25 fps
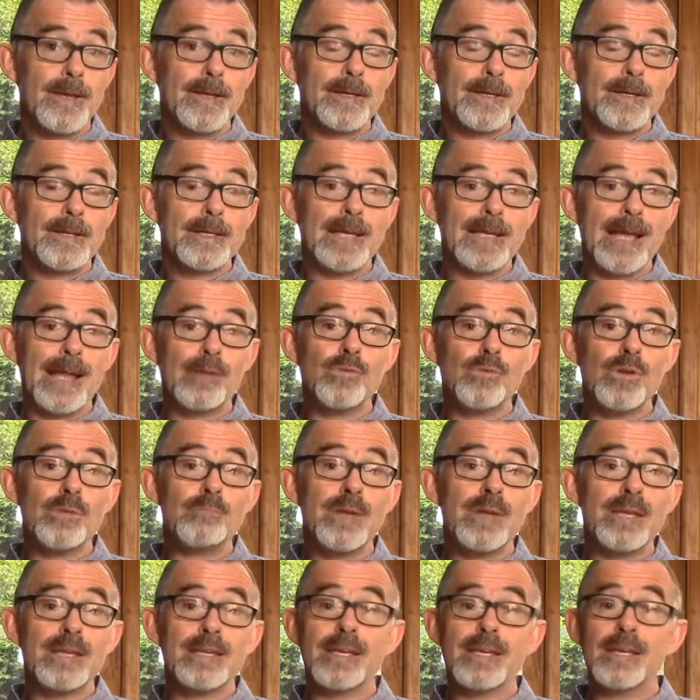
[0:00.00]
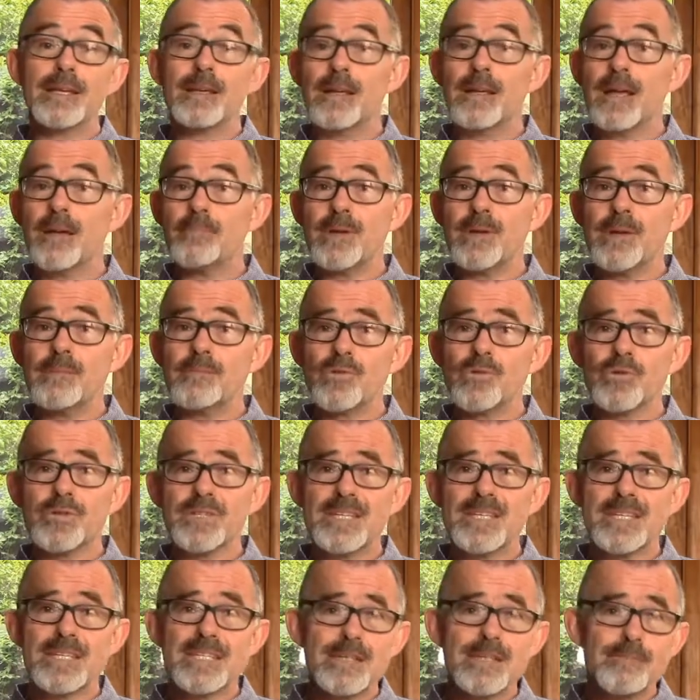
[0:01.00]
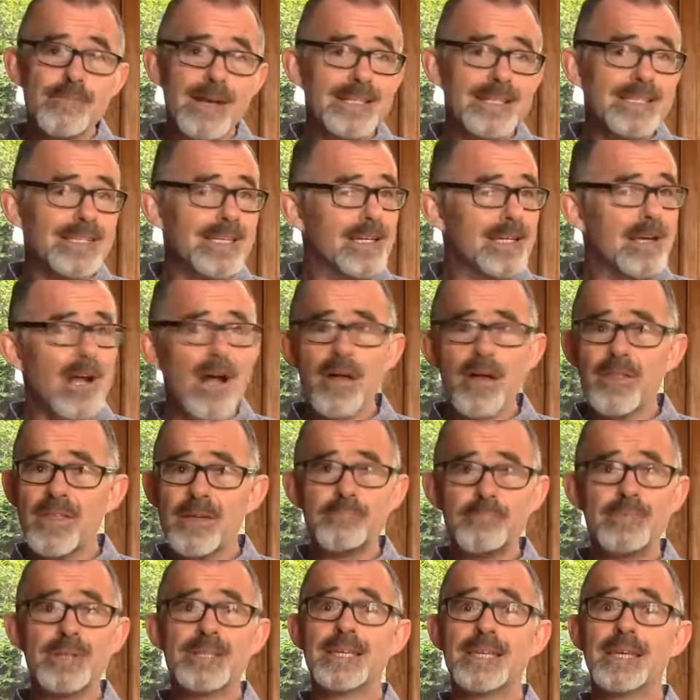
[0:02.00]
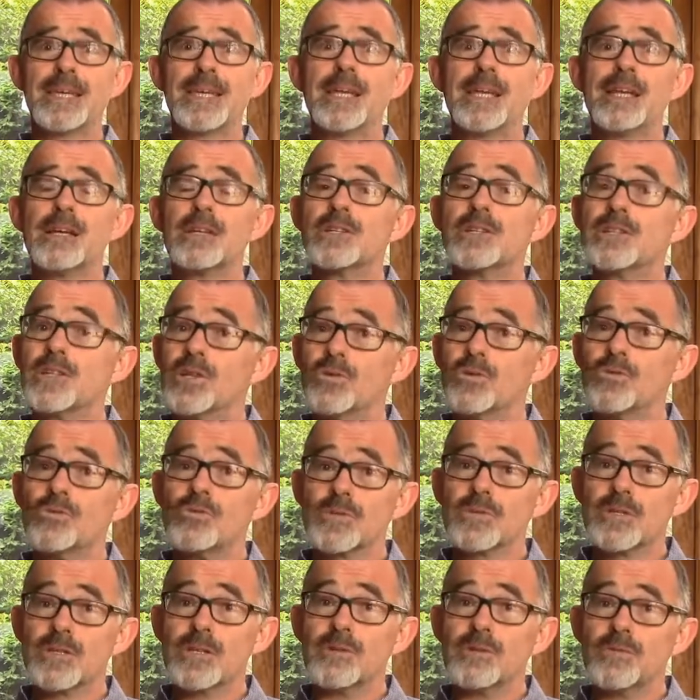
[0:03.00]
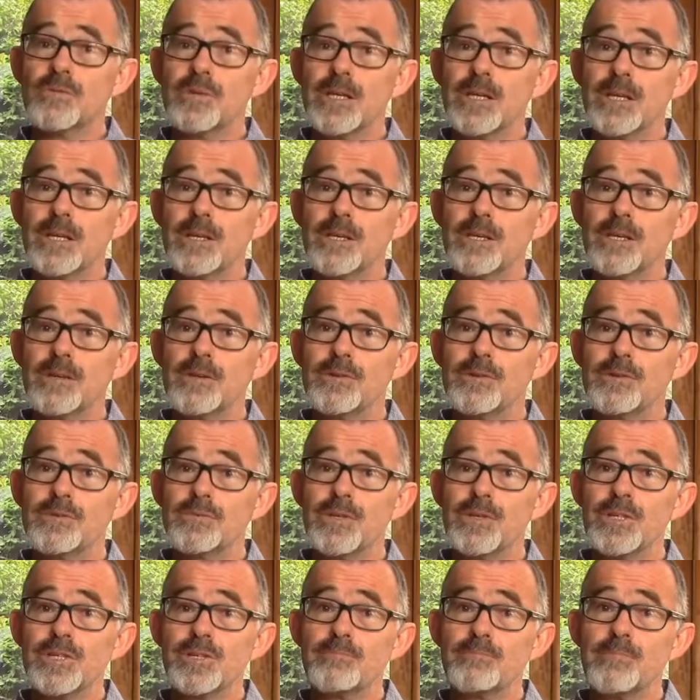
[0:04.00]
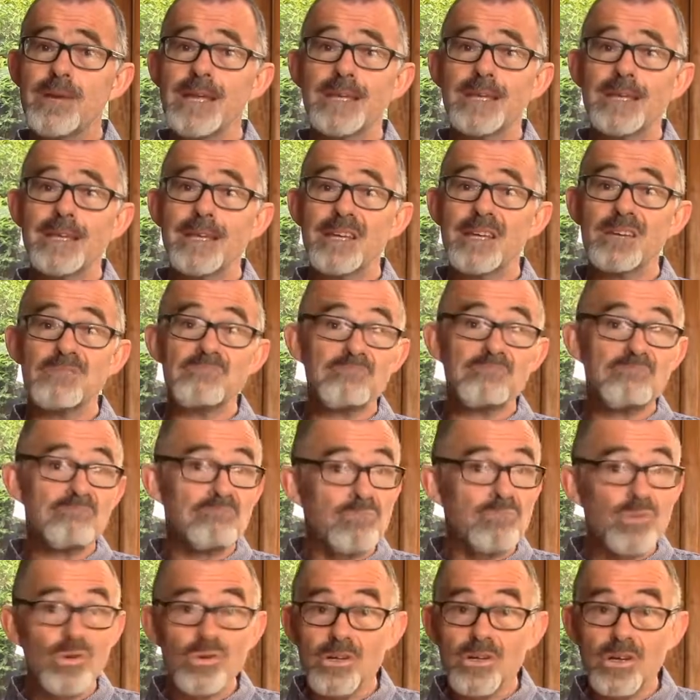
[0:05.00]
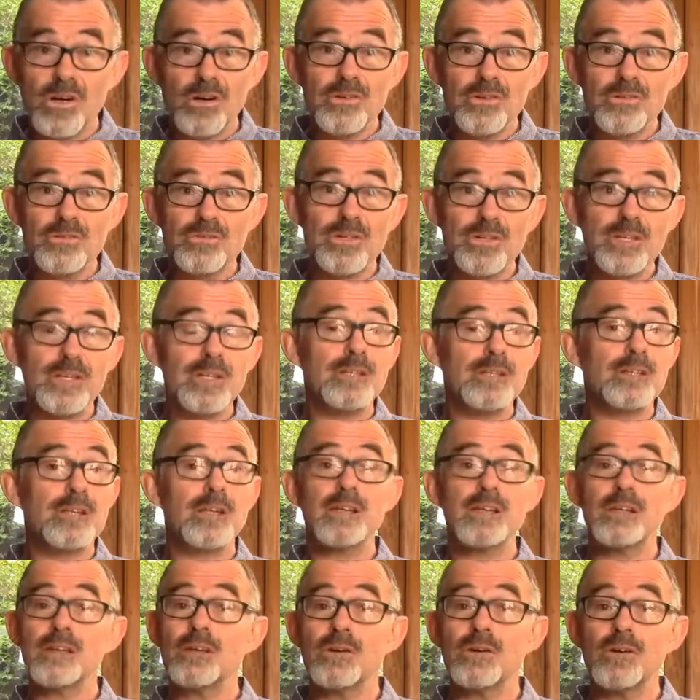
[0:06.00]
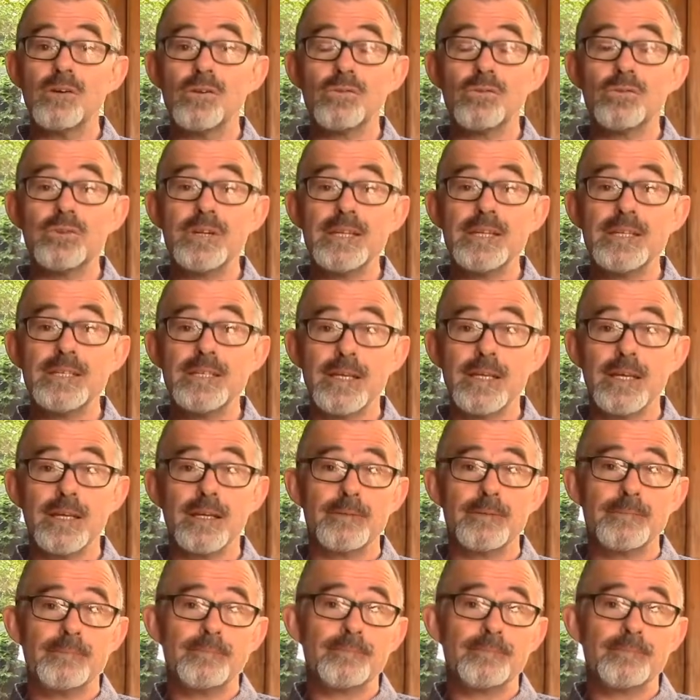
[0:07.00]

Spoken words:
Can we make it a bit more systematic? Are there particular tools that we can use which make it more concrete or easier?